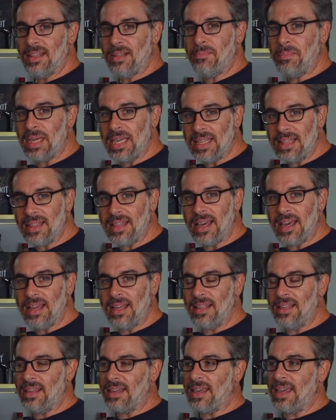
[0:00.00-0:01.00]
mean
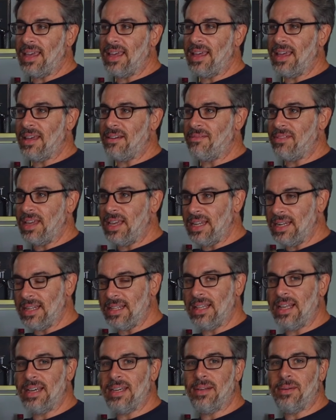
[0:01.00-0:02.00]
that it can't have any
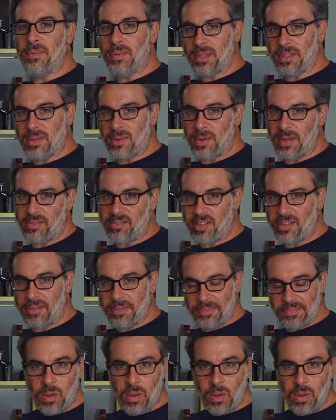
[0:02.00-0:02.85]
light whatsoever.